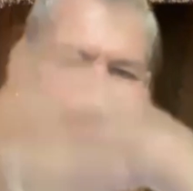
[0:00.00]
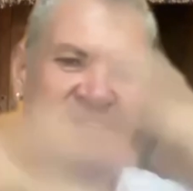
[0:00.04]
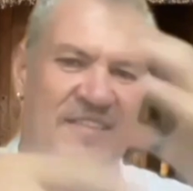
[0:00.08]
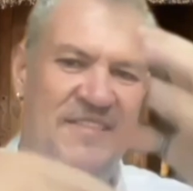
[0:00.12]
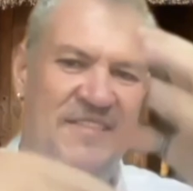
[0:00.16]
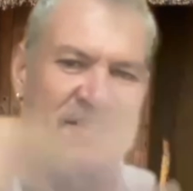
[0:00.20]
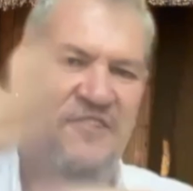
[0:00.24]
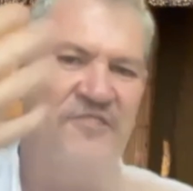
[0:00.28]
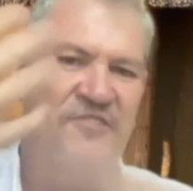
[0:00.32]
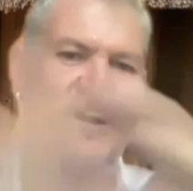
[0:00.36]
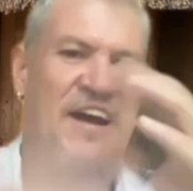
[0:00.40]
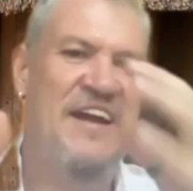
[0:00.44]

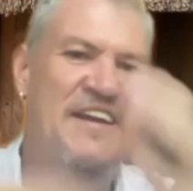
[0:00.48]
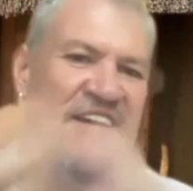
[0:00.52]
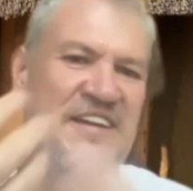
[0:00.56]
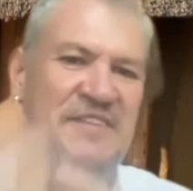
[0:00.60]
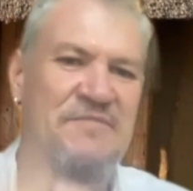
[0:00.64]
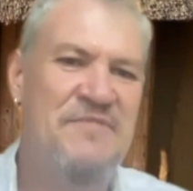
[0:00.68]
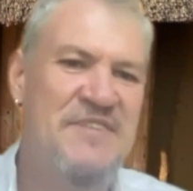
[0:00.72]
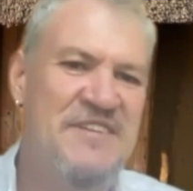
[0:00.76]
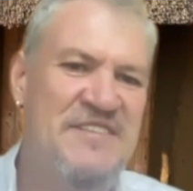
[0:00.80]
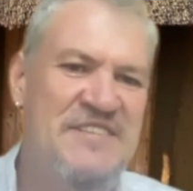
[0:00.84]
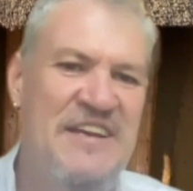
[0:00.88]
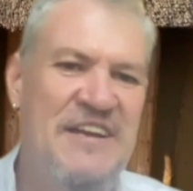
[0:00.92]
the grinding
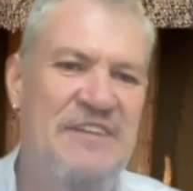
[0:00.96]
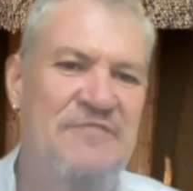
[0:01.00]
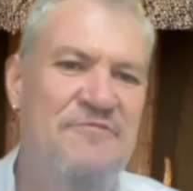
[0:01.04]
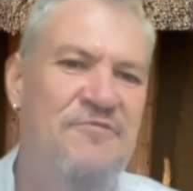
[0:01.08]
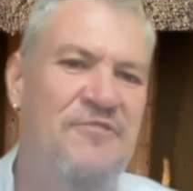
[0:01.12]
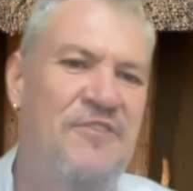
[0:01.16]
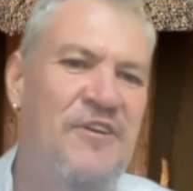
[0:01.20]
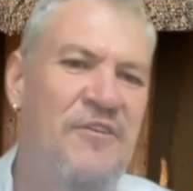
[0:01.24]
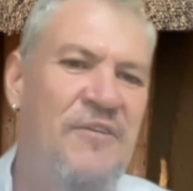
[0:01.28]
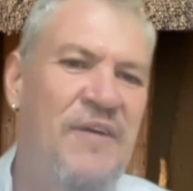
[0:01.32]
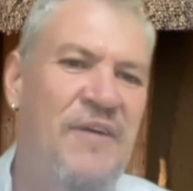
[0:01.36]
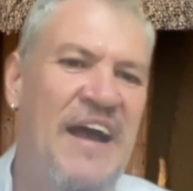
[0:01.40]
machine
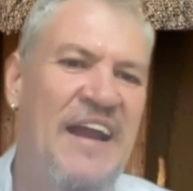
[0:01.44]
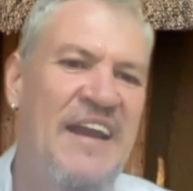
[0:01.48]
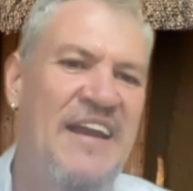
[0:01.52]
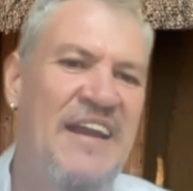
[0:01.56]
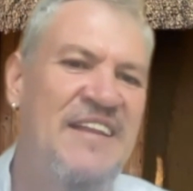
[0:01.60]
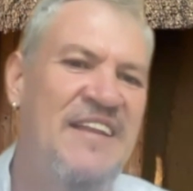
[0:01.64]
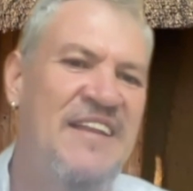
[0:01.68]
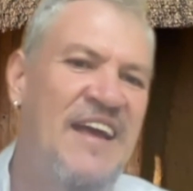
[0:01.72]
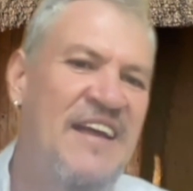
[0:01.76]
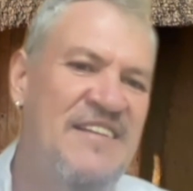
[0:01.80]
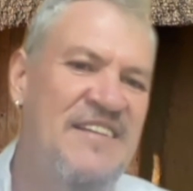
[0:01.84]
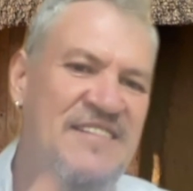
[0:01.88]
for a while
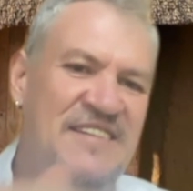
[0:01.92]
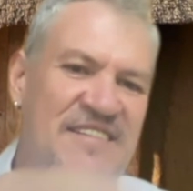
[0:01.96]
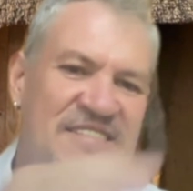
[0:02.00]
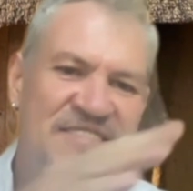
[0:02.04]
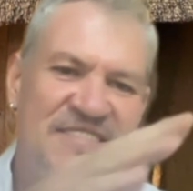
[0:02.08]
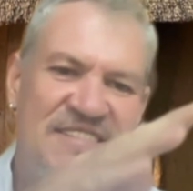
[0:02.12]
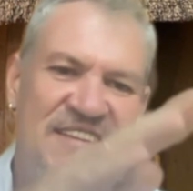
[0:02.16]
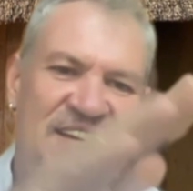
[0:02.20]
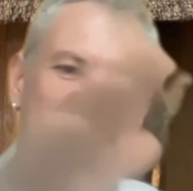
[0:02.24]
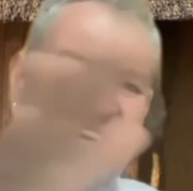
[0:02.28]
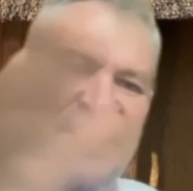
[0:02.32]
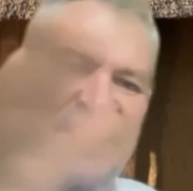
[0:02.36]
and, and just
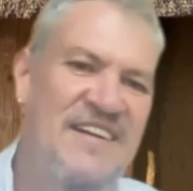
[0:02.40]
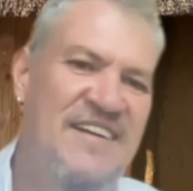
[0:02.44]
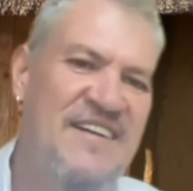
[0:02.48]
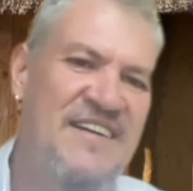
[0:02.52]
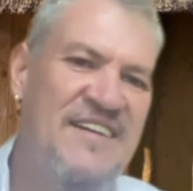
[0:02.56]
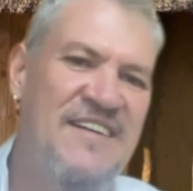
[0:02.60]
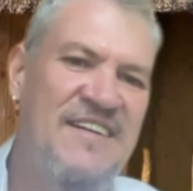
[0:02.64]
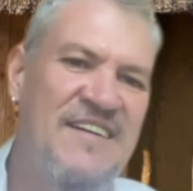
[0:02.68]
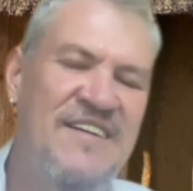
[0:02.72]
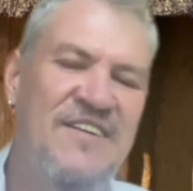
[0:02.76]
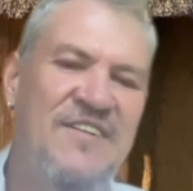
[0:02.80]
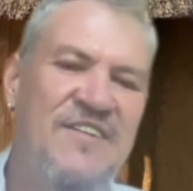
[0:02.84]
uh,
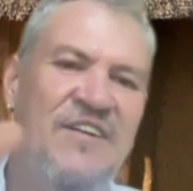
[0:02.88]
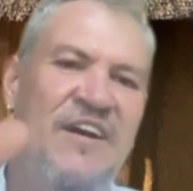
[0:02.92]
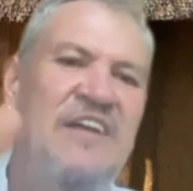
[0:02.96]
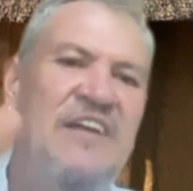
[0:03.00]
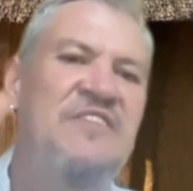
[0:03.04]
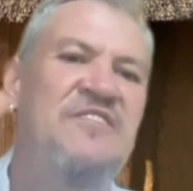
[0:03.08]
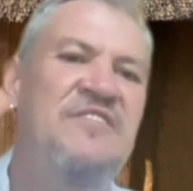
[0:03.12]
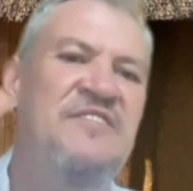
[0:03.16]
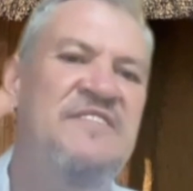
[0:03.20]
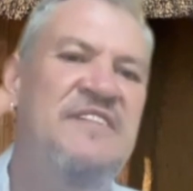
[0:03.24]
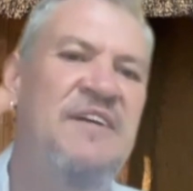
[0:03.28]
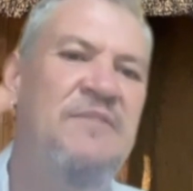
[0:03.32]
going
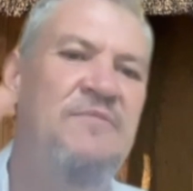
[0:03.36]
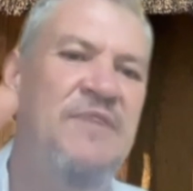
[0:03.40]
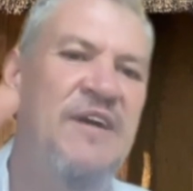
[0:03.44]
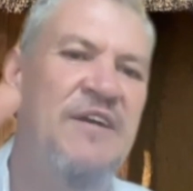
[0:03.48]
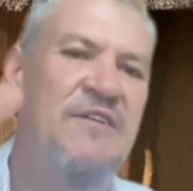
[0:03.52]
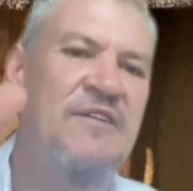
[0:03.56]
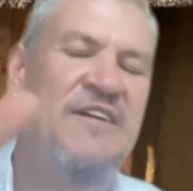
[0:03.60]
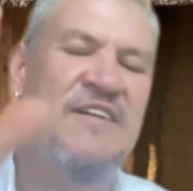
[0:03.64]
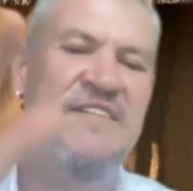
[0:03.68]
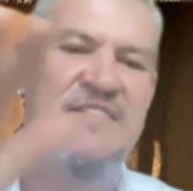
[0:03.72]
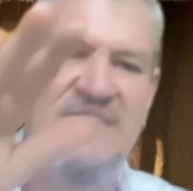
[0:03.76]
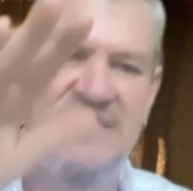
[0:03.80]
to somewhere
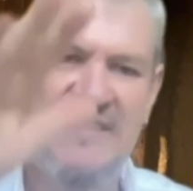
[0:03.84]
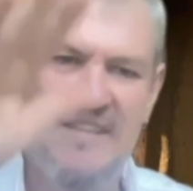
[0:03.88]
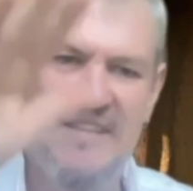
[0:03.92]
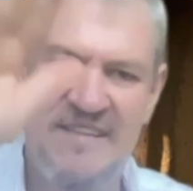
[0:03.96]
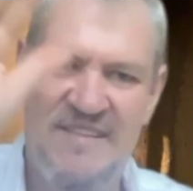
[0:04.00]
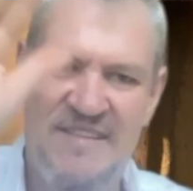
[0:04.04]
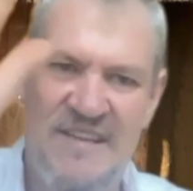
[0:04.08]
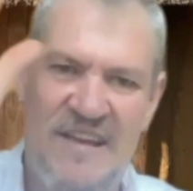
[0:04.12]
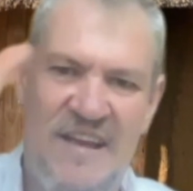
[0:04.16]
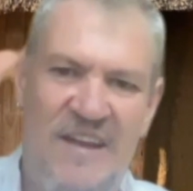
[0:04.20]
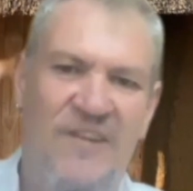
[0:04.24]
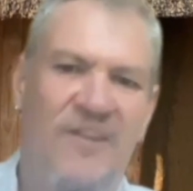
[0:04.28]
where
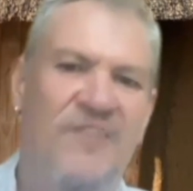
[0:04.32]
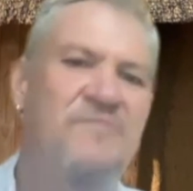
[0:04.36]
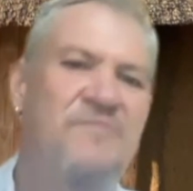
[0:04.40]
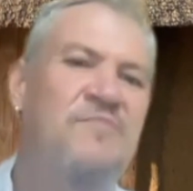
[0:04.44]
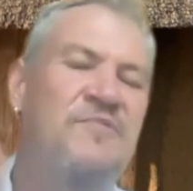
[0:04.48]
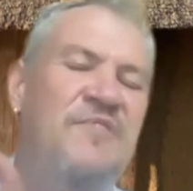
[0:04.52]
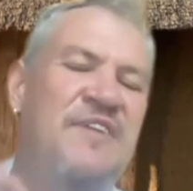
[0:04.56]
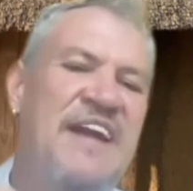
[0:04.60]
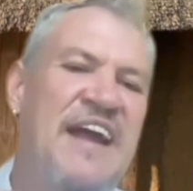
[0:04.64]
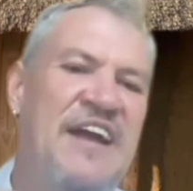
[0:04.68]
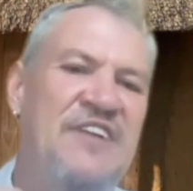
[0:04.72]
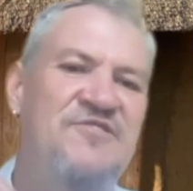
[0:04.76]
it's a lot
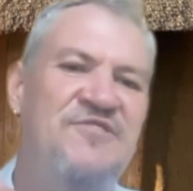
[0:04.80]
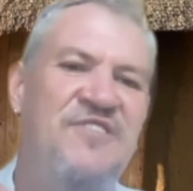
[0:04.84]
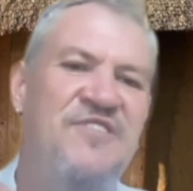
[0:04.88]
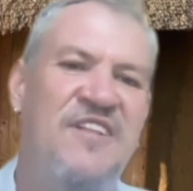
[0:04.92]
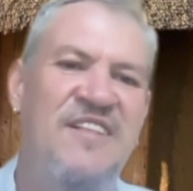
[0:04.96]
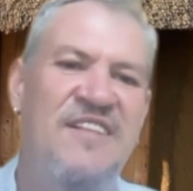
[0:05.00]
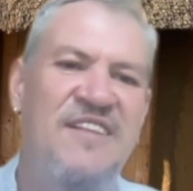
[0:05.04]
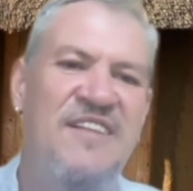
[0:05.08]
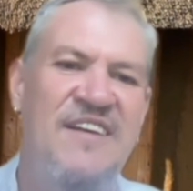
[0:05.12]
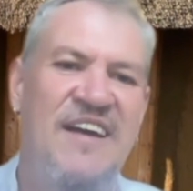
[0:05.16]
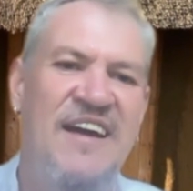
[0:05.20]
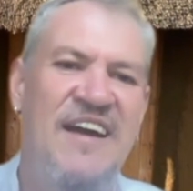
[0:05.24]
more natural
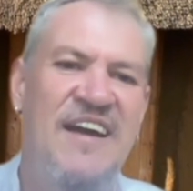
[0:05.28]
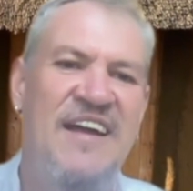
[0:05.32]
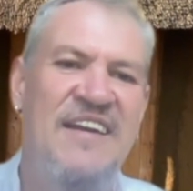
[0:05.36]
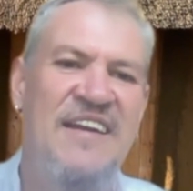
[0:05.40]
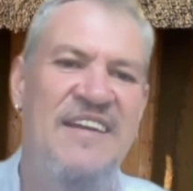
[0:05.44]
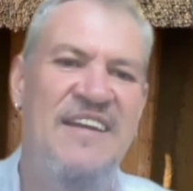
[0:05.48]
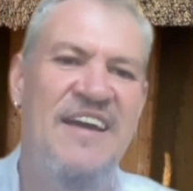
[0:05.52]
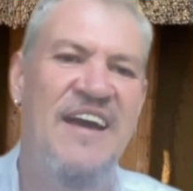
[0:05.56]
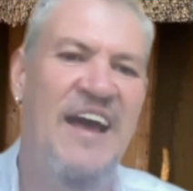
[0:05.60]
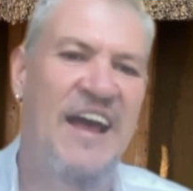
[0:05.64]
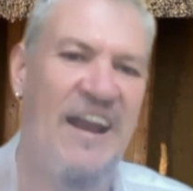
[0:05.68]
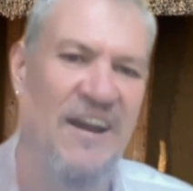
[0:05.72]
and
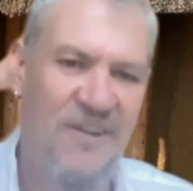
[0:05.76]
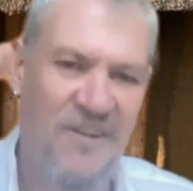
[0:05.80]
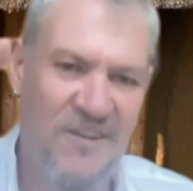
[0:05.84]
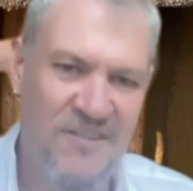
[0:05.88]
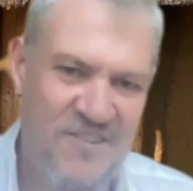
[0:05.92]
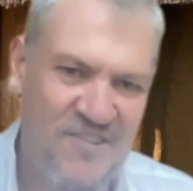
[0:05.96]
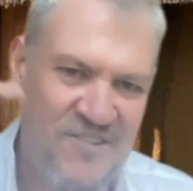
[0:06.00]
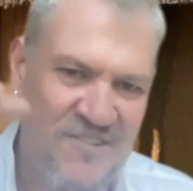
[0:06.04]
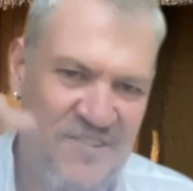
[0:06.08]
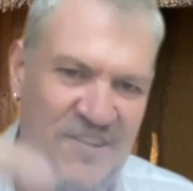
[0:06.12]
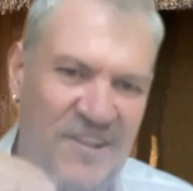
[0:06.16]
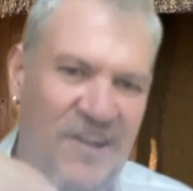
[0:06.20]
a lot
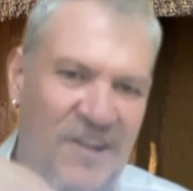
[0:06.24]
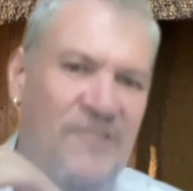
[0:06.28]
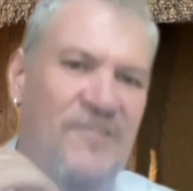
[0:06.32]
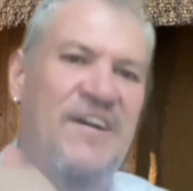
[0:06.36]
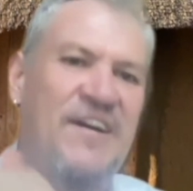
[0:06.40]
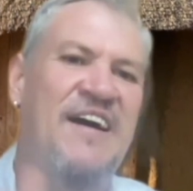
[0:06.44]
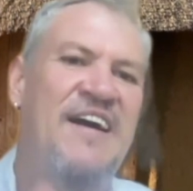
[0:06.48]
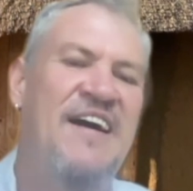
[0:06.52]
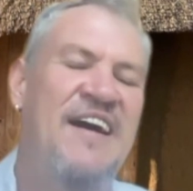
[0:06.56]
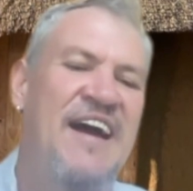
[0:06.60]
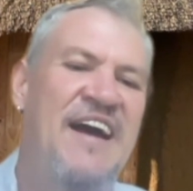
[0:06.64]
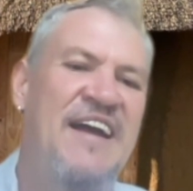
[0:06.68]

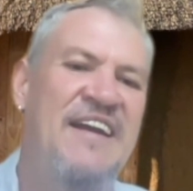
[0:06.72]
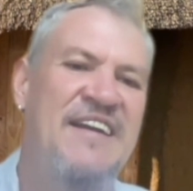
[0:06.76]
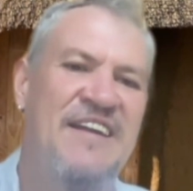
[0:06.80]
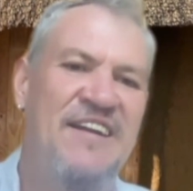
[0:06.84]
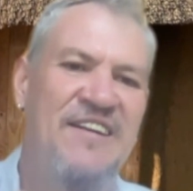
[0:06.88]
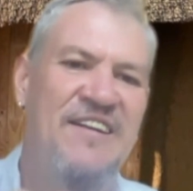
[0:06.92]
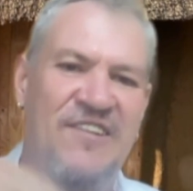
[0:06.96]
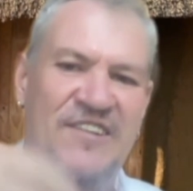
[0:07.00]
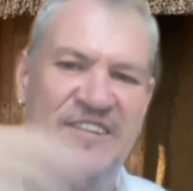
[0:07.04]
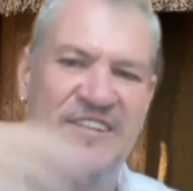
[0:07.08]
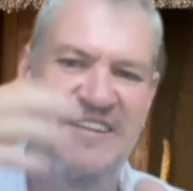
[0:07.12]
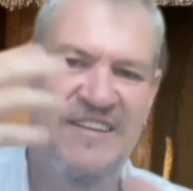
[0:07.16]
slower and a
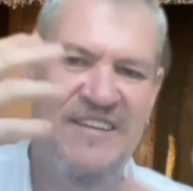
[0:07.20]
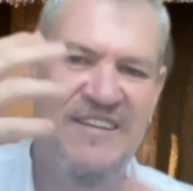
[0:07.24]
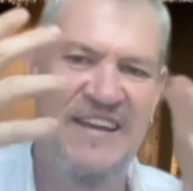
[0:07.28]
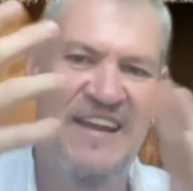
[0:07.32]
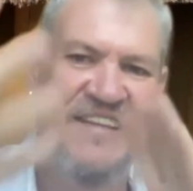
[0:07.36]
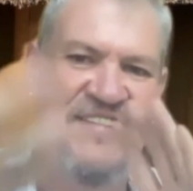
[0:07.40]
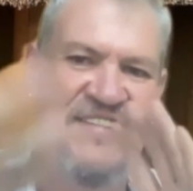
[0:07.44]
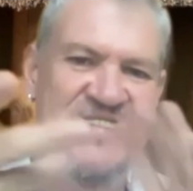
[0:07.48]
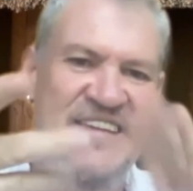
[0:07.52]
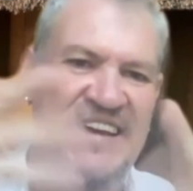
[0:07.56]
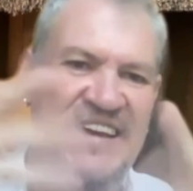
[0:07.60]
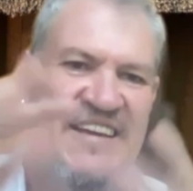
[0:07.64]
lot
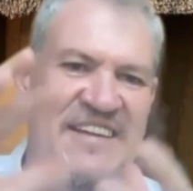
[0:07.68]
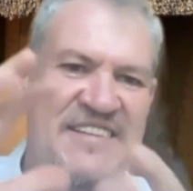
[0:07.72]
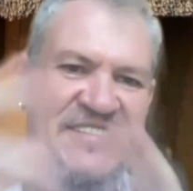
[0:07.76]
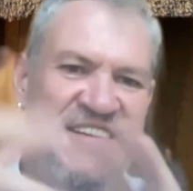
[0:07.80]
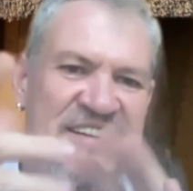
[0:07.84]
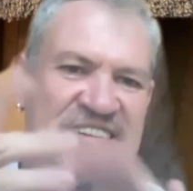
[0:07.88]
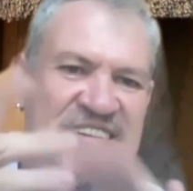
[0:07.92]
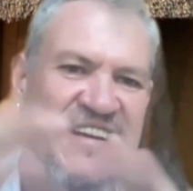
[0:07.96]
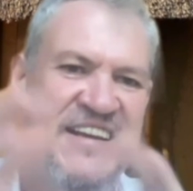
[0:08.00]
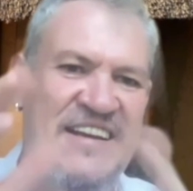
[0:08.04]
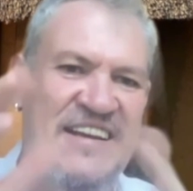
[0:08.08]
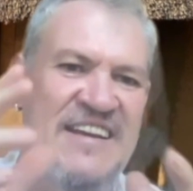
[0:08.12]
less
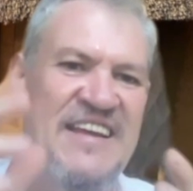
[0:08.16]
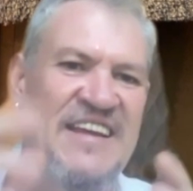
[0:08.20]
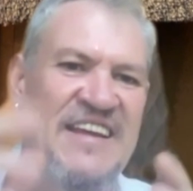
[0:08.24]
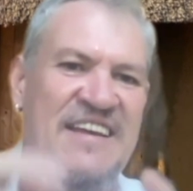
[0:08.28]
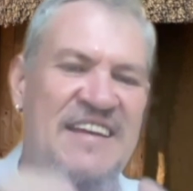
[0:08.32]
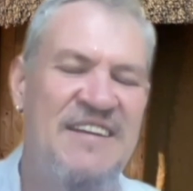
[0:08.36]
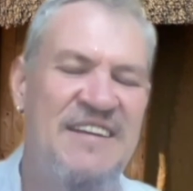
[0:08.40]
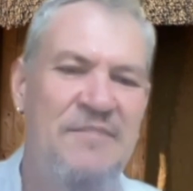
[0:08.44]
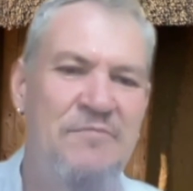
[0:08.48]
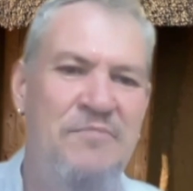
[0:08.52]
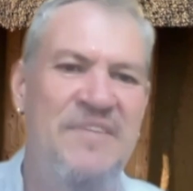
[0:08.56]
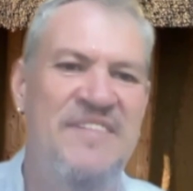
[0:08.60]
energetically
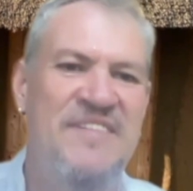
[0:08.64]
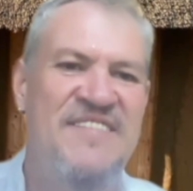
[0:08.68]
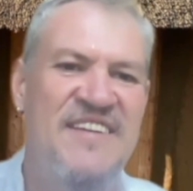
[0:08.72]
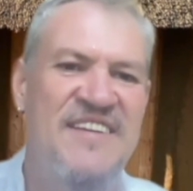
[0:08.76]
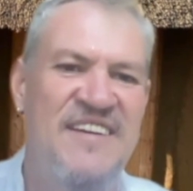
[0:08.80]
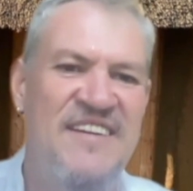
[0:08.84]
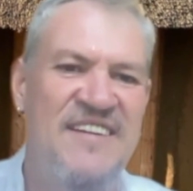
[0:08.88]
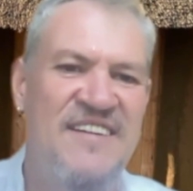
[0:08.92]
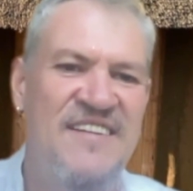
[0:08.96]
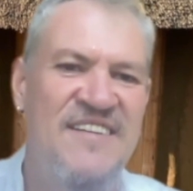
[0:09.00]
busy.